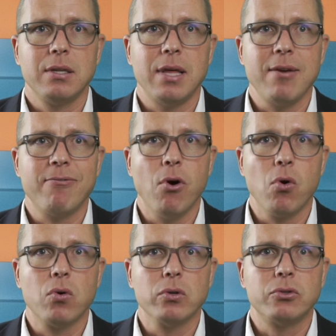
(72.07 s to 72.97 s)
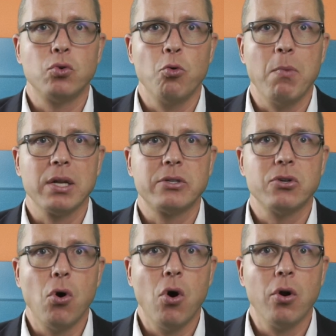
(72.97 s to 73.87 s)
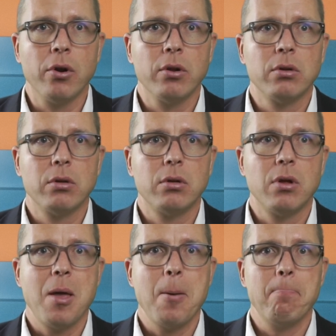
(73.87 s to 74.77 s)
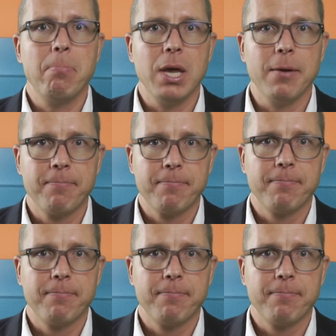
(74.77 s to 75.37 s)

they focus too much on me.